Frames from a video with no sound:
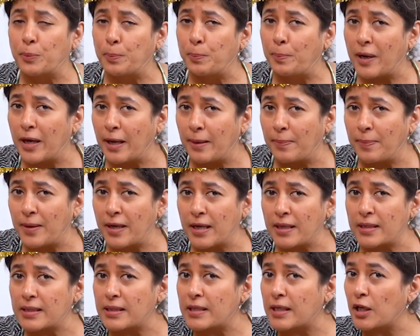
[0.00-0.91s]

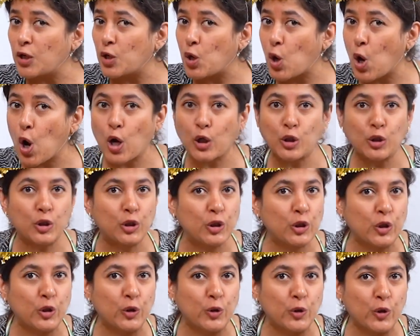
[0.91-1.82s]
Babies cannot
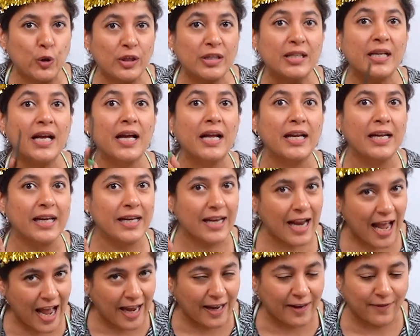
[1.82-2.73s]
use
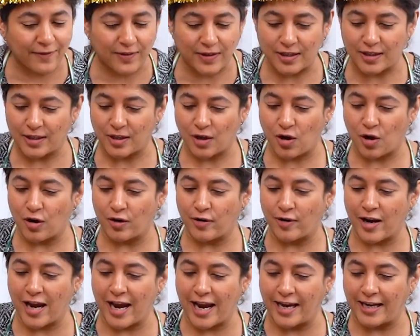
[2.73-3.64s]
knives,
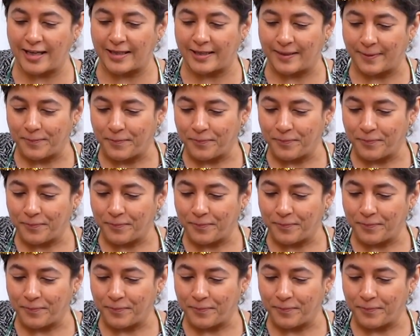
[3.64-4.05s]
alright?